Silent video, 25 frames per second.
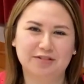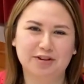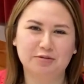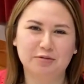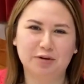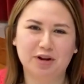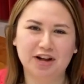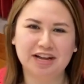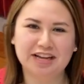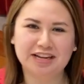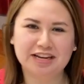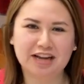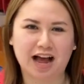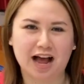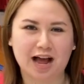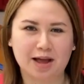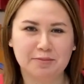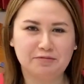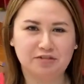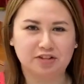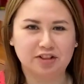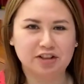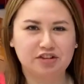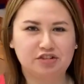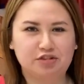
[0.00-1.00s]
everyone.
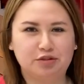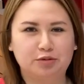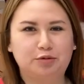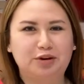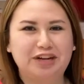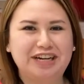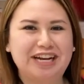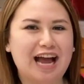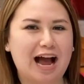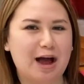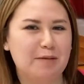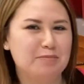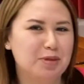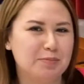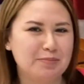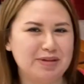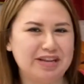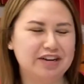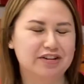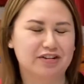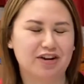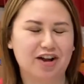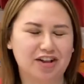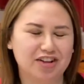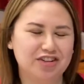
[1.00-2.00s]
I'm Falicia Woody. I'm the
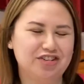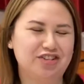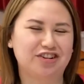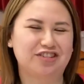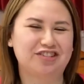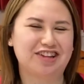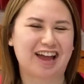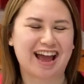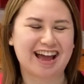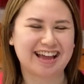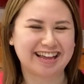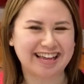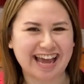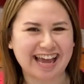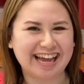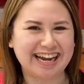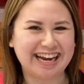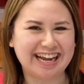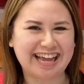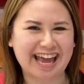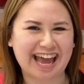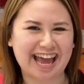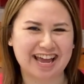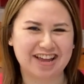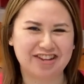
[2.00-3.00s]
meteorologist at
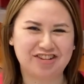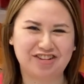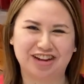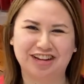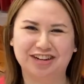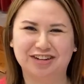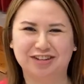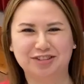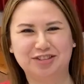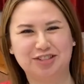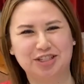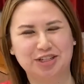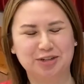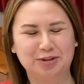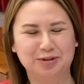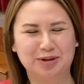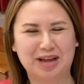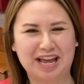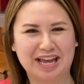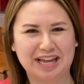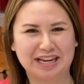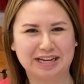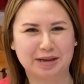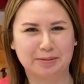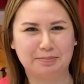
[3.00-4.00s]
KDKA Channel 2
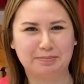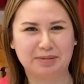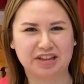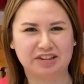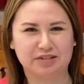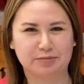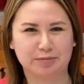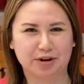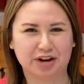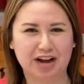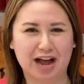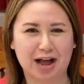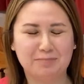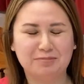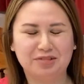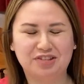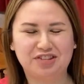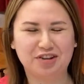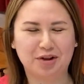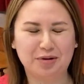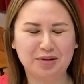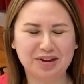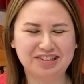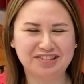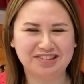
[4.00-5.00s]
in Pittsburgh. I'm
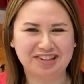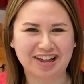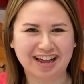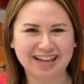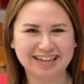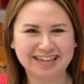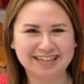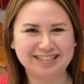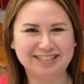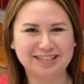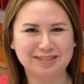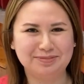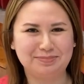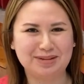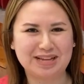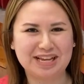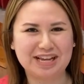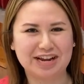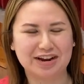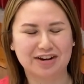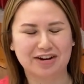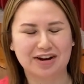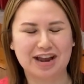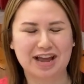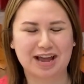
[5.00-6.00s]
so excited to
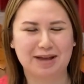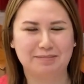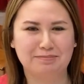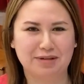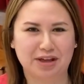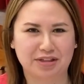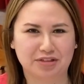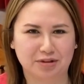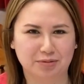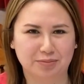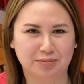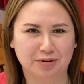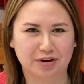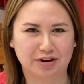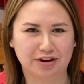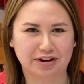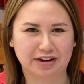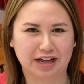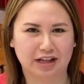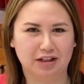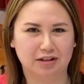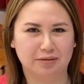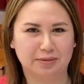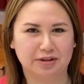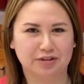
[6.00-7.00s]
be here at Bethel
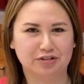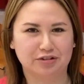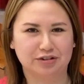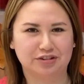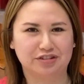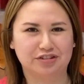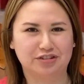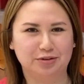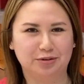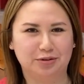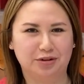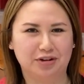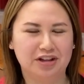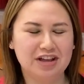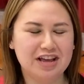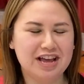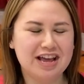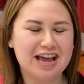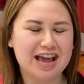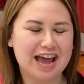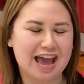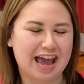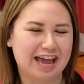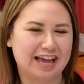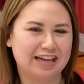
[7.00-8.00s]
Park Elementary School,
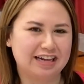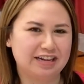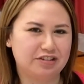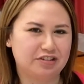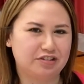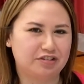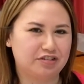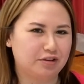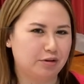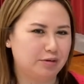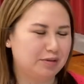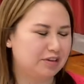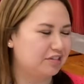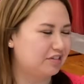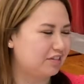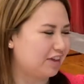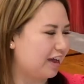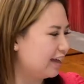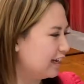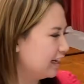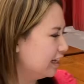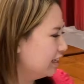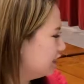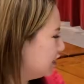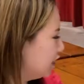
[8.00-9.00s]
and it's so
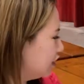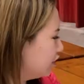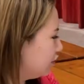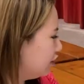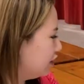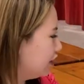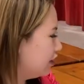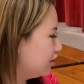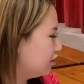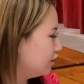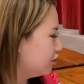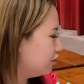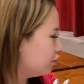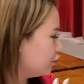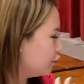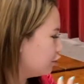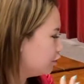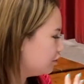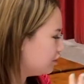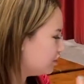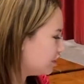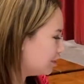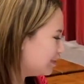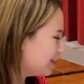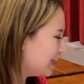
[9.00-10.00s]
exciting to get to
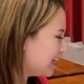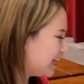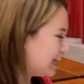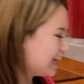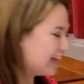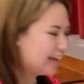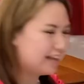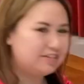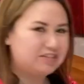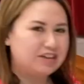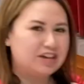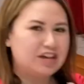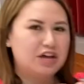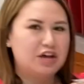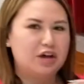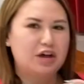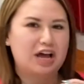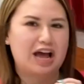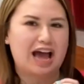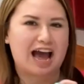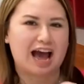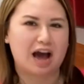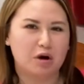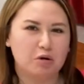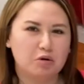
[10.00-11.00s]
show some of the kids
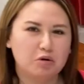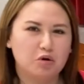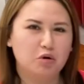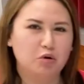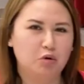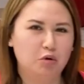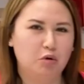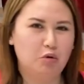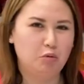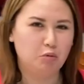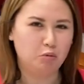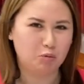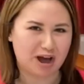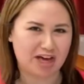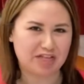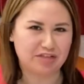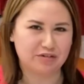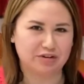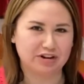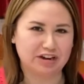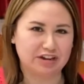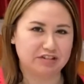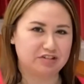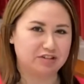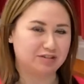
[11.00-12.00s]
how cool
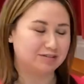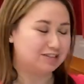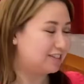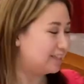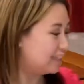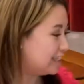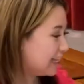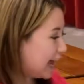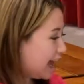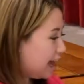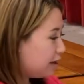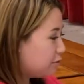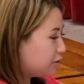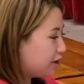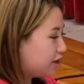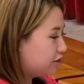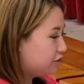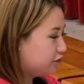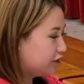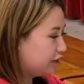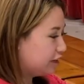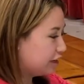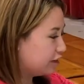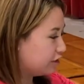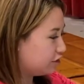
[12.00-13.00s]
weather is. So today, we're
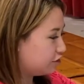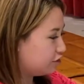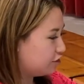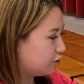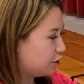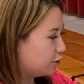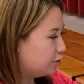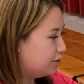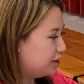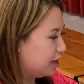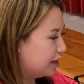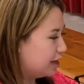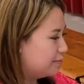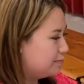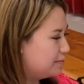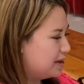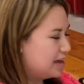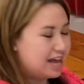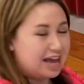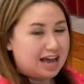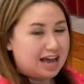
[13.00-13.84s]
actually gonna show them